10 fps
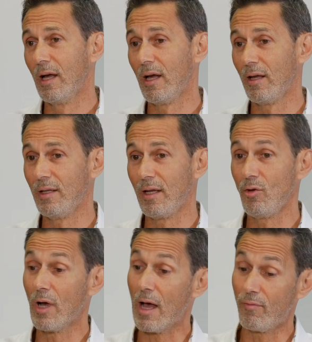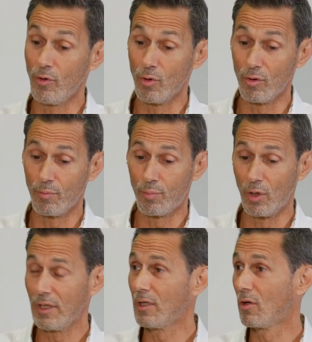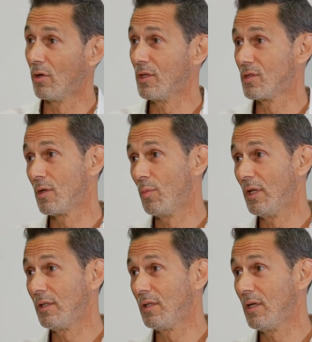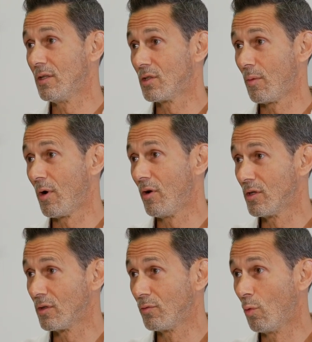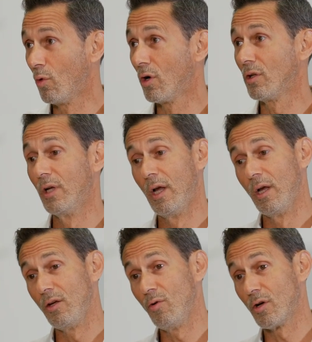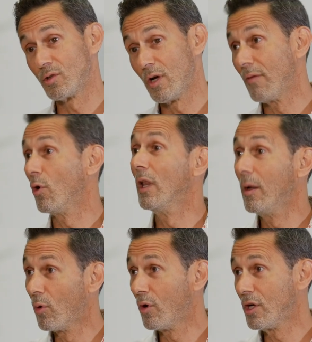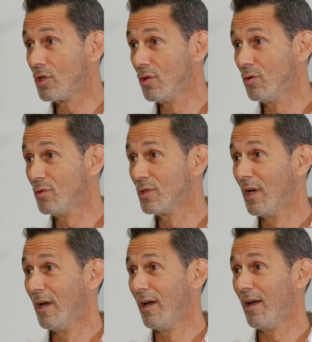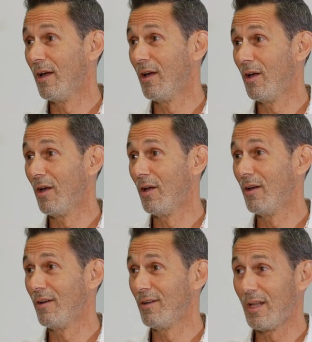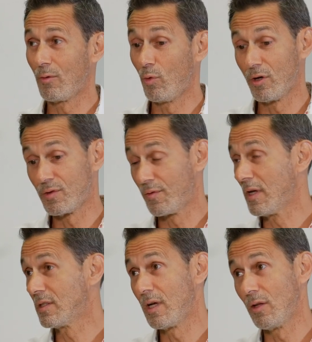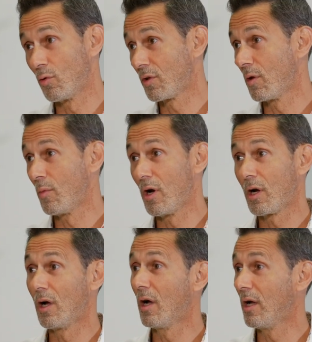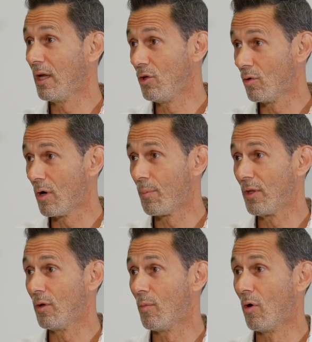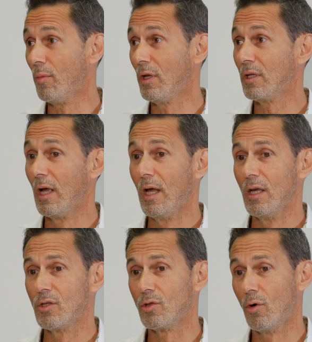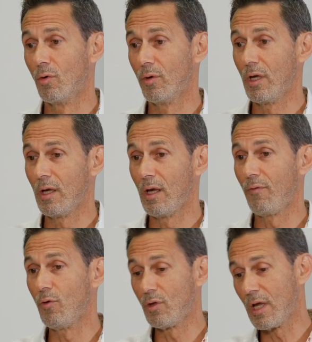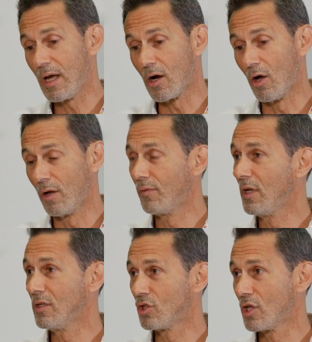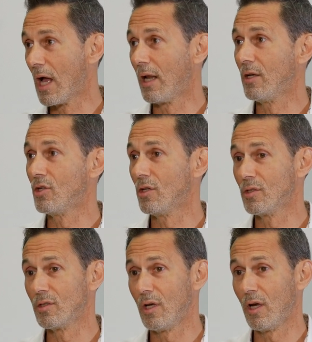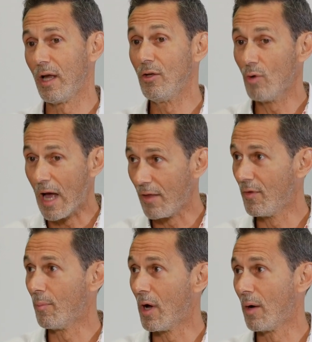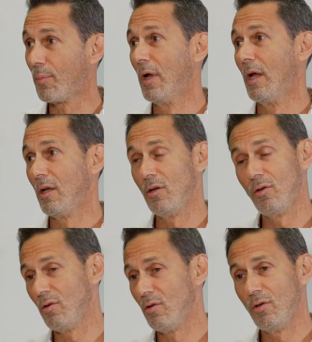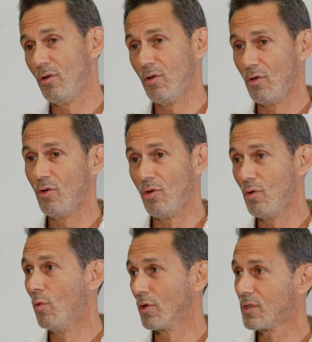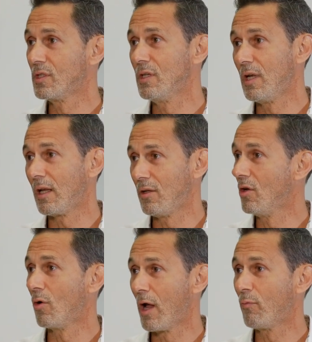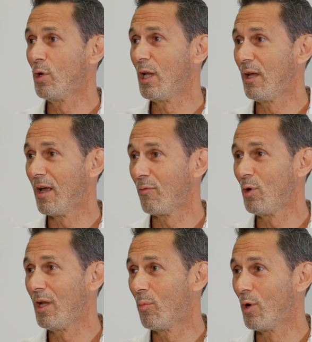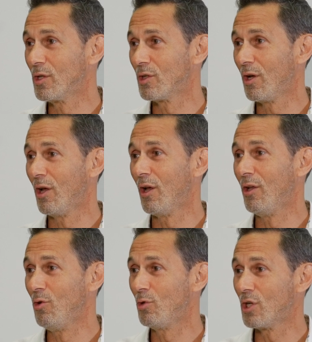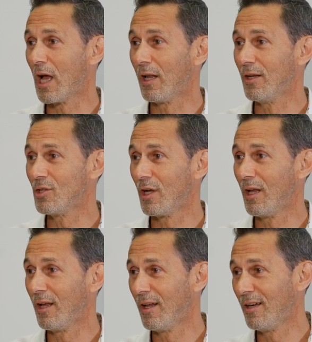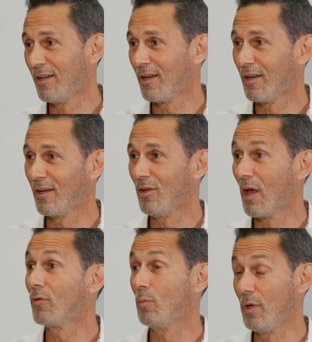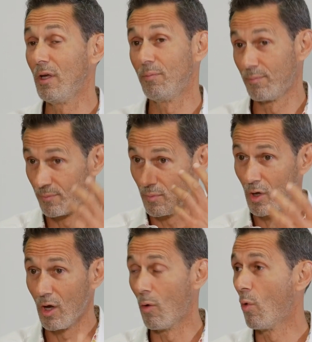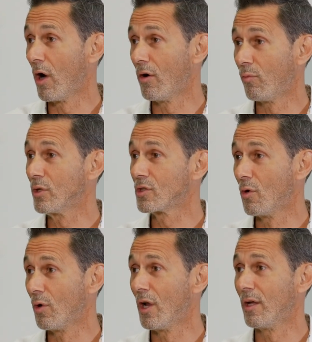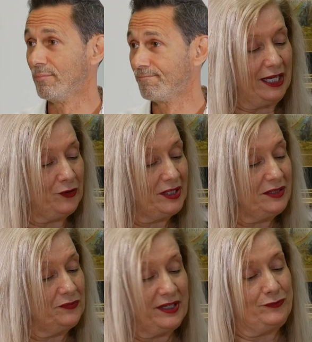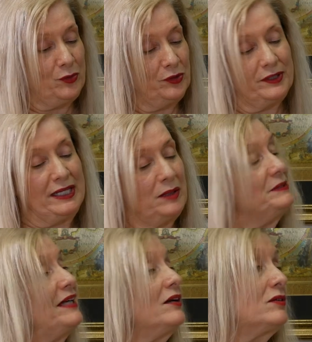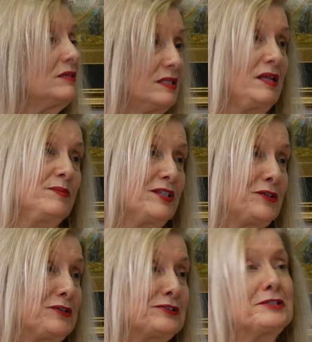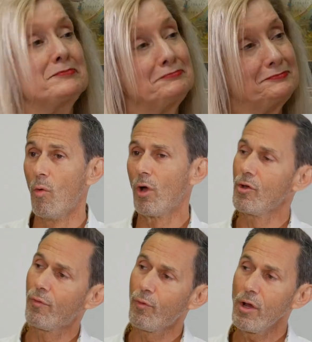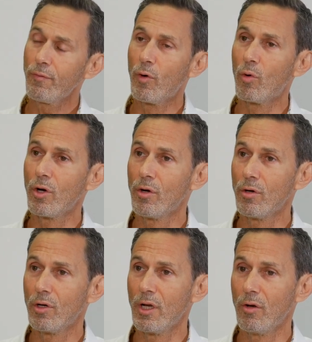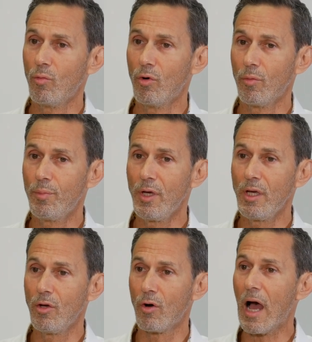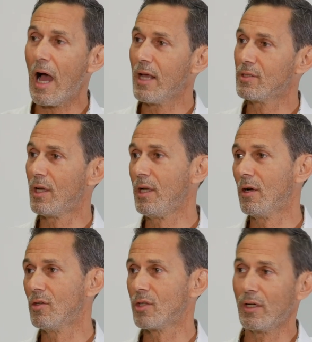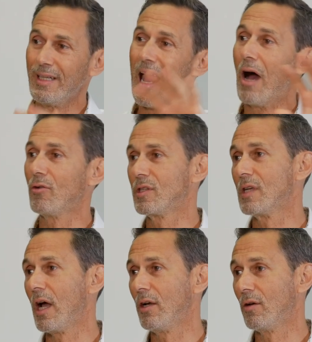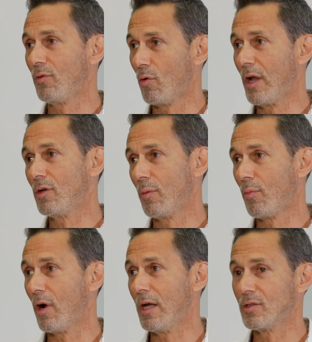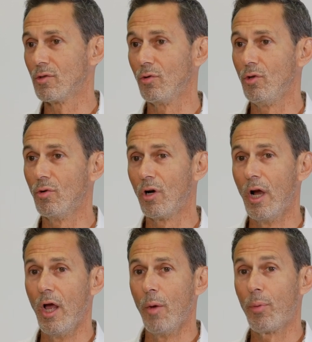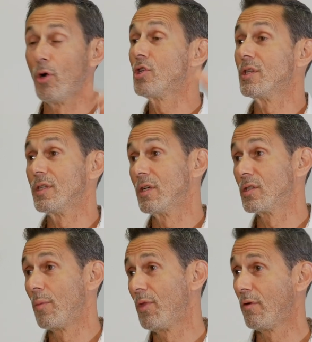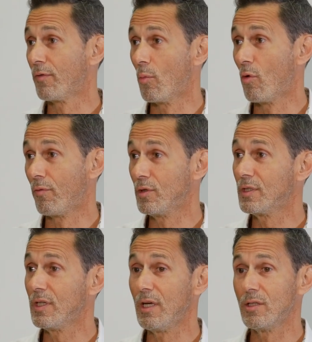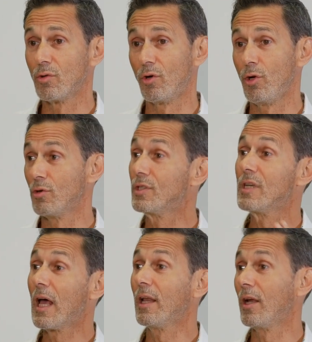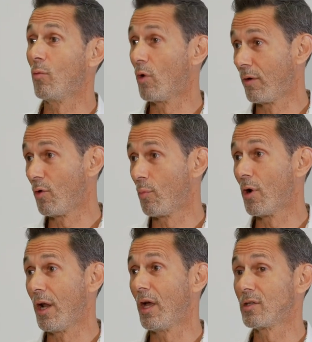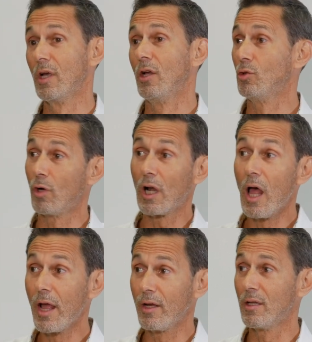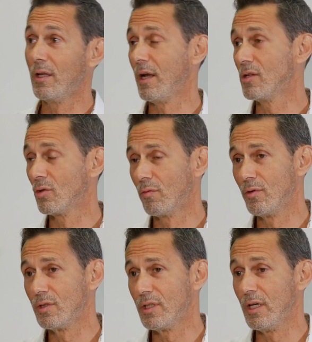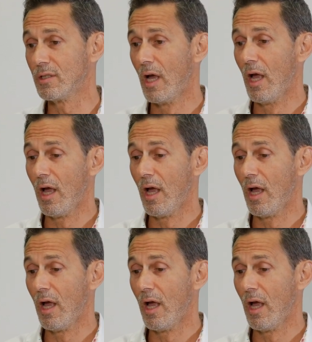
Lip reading: Then you have your political instability in some areas of the world. You also have your labor issues that we're facing in North America, in Europe at the moment. So if you take all of these challenges and you add them up, you will see that every day brings a new challenge, and you have to be aware of what's going on. How can a freight forwarder help tackle these obstacles? Well, your freight forwarder will be your eyes and ears on the outside of your enterprise. So you're purchasing something from overseas, or you're selling one of your products to a client that is overseas.